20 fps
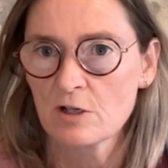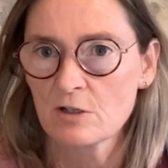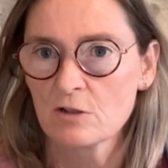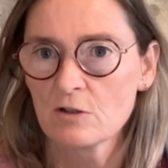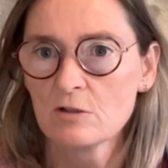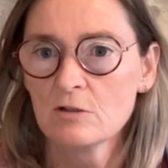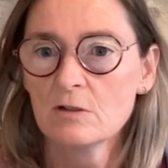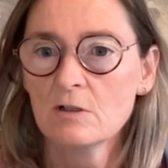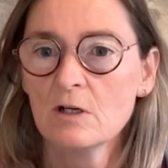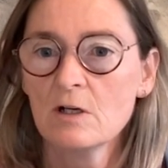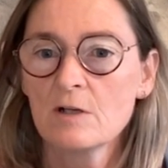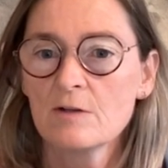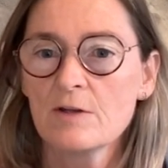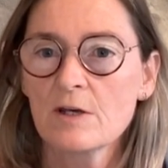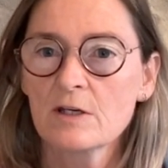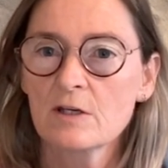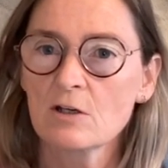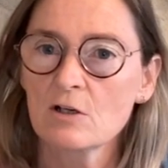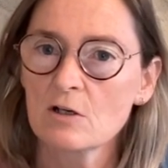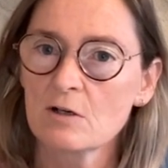No, they
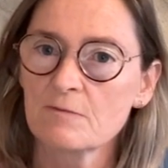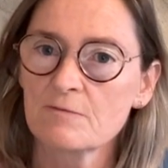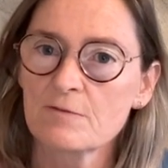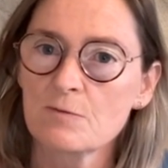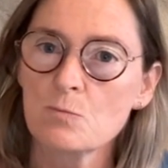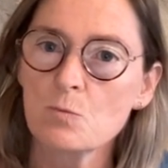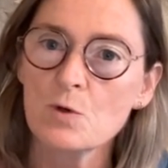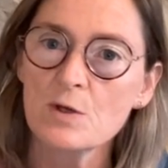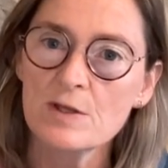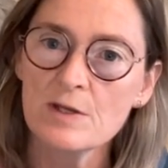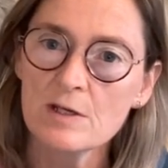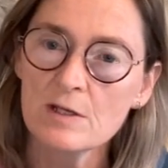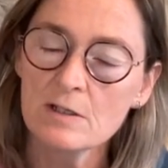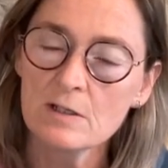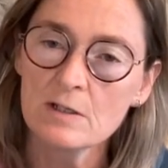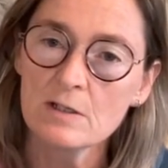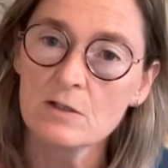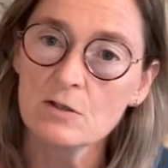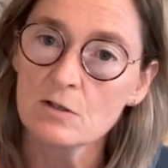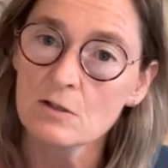can come from
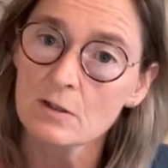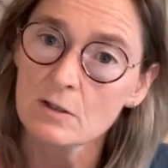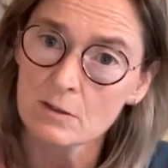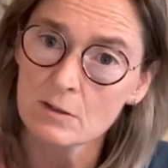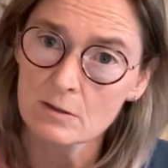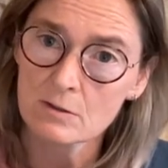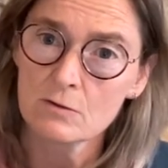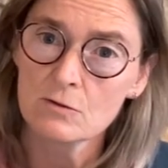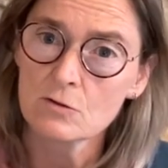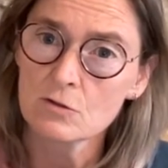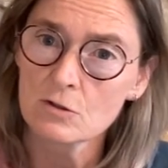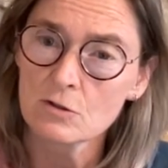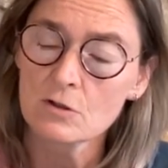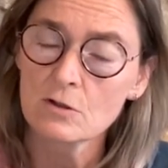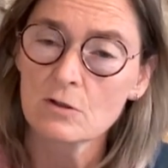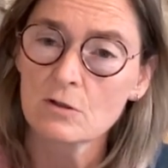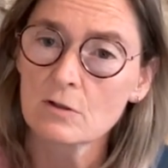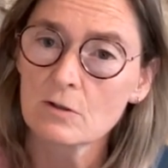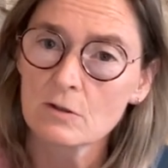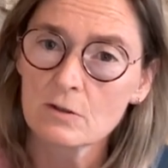within
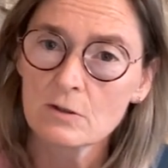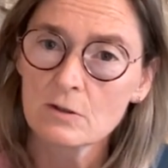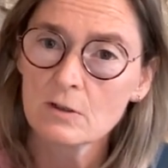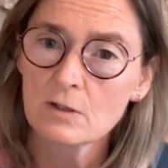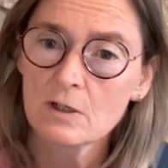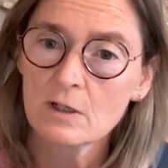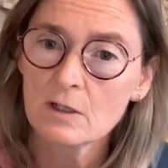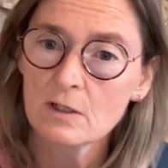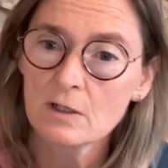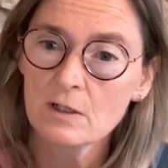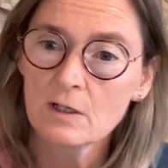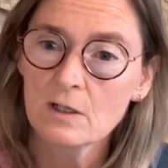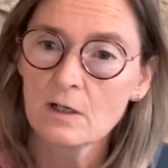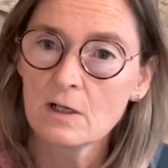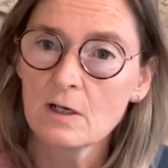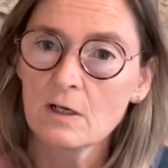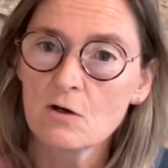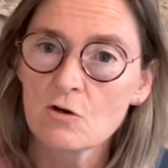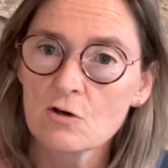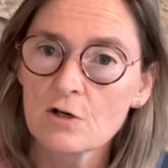your
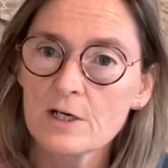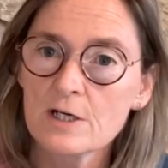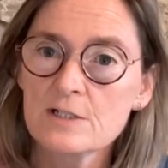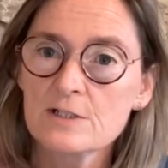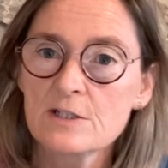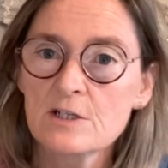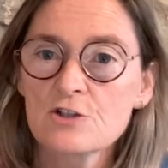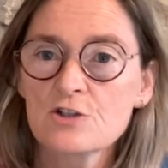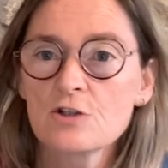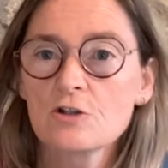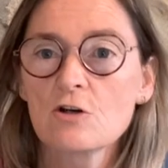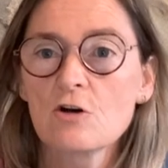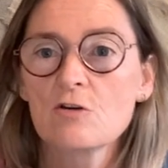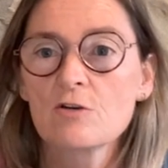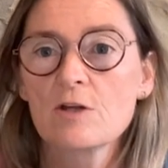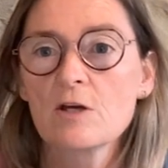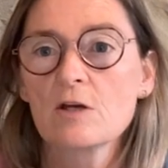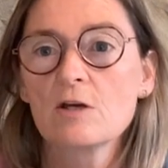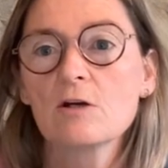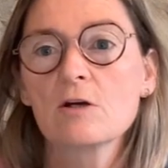organization, or
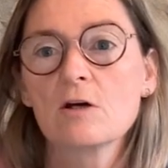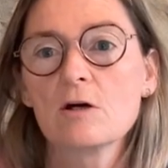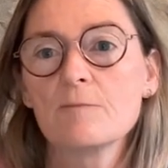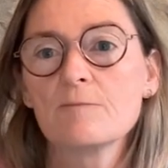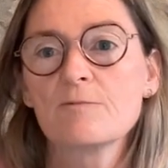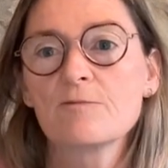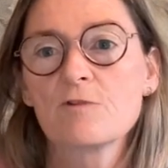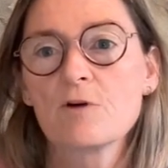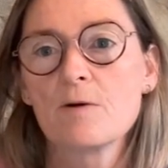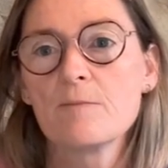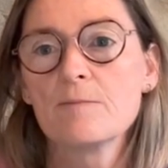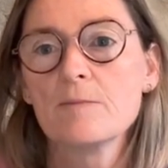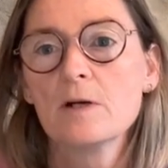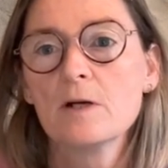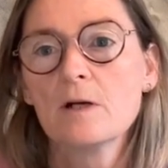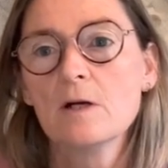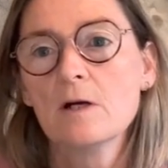they can come from